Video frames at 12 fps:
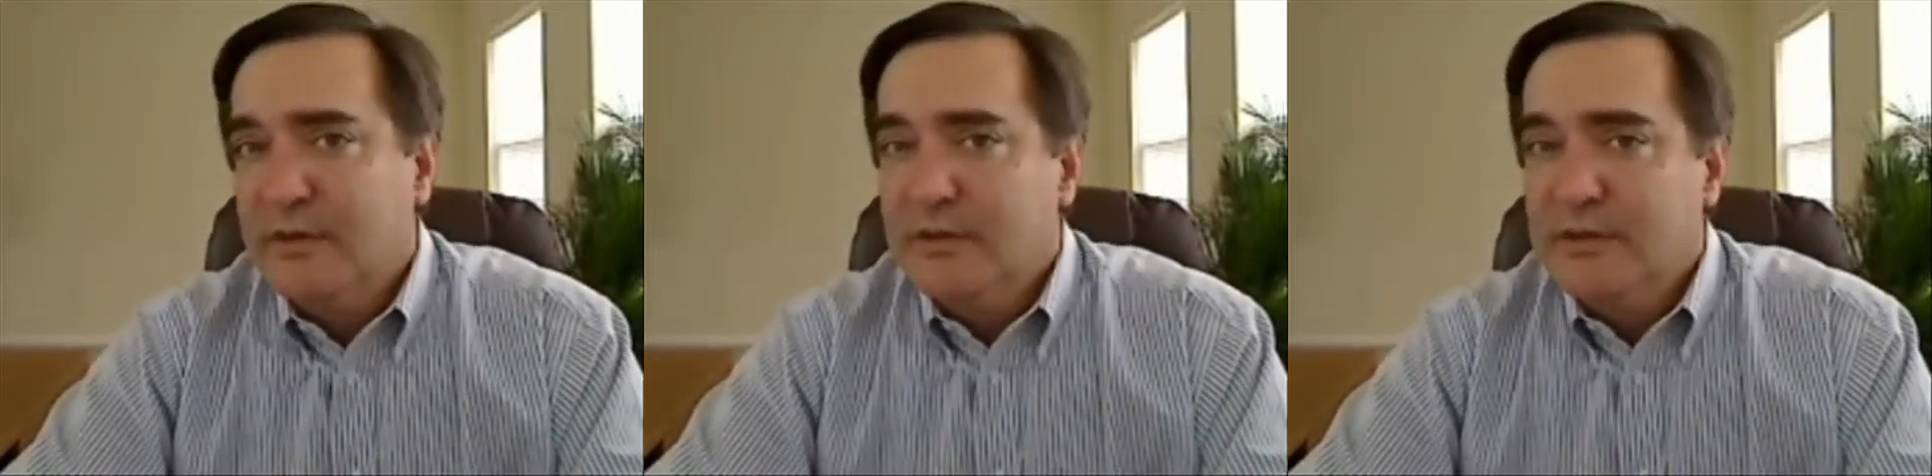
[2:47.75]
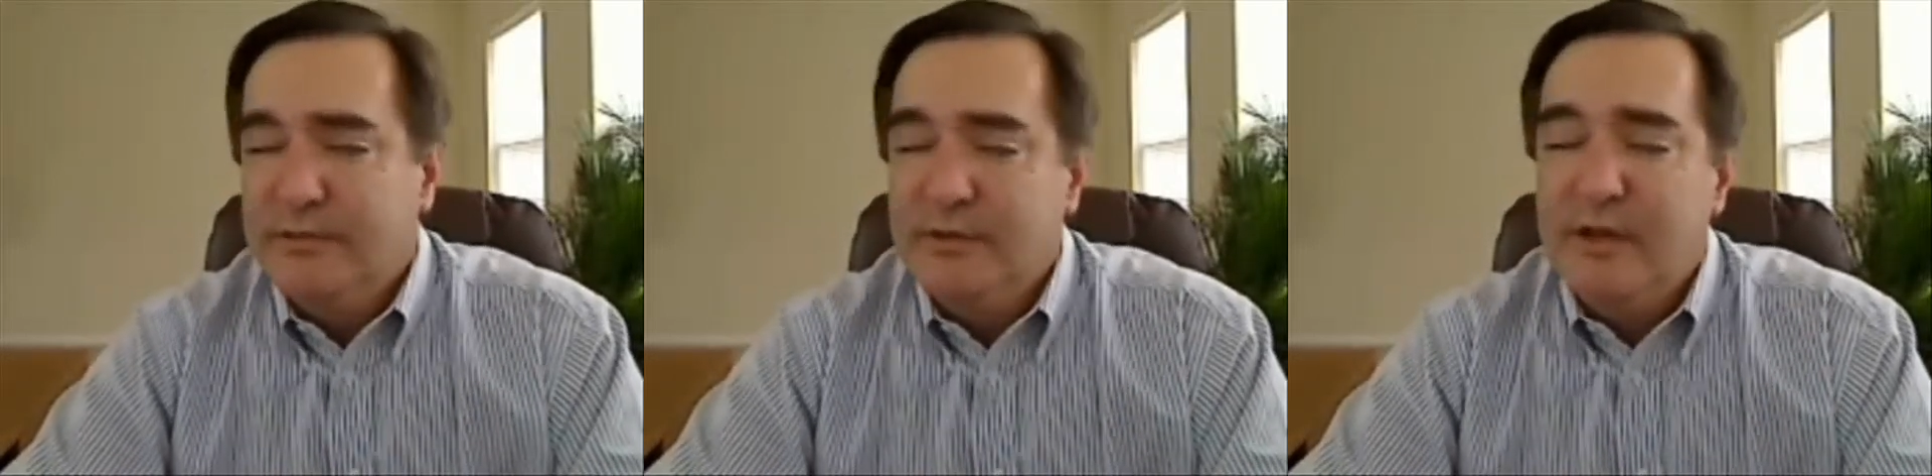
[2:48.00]

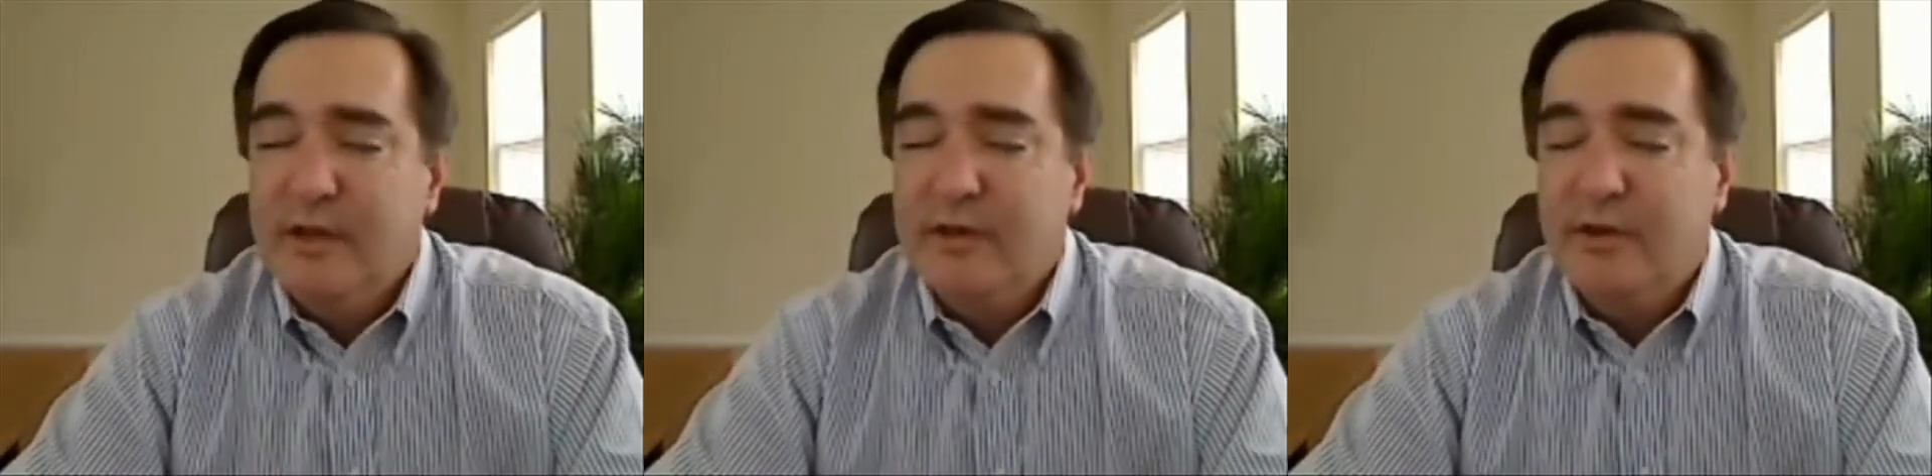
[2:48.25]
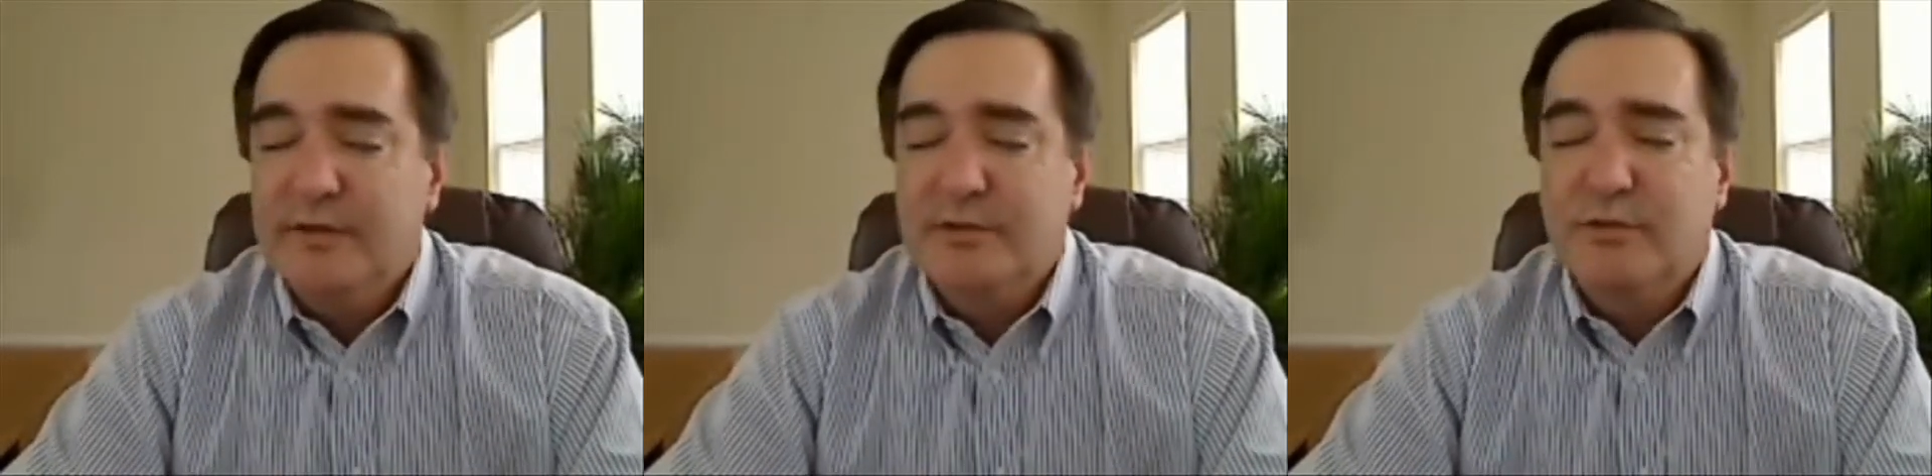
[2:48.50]
So if you get a
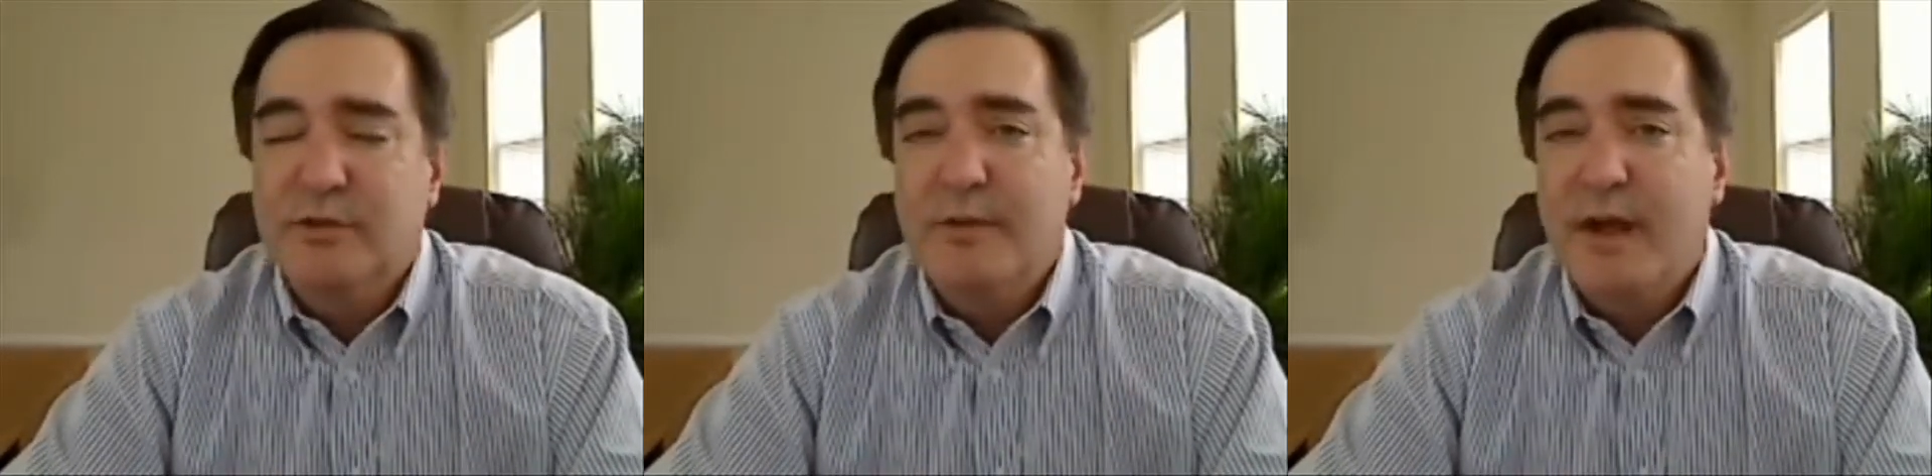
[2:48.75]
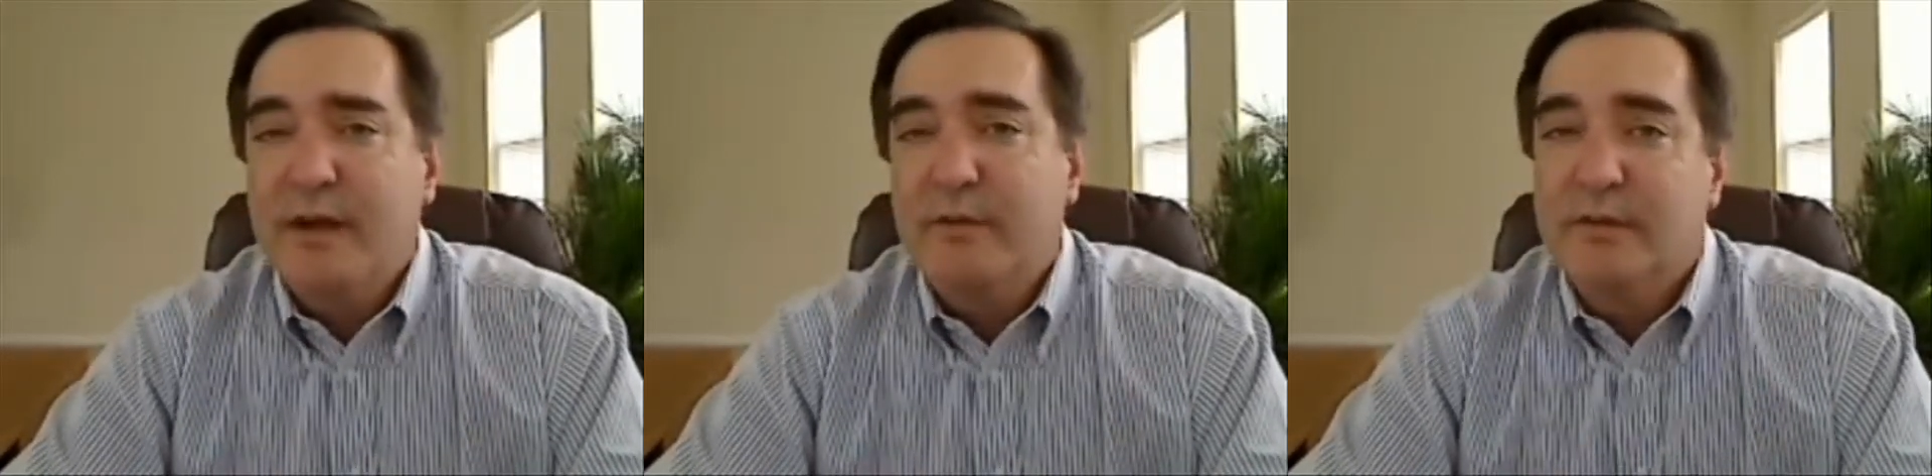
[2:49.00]
credit score back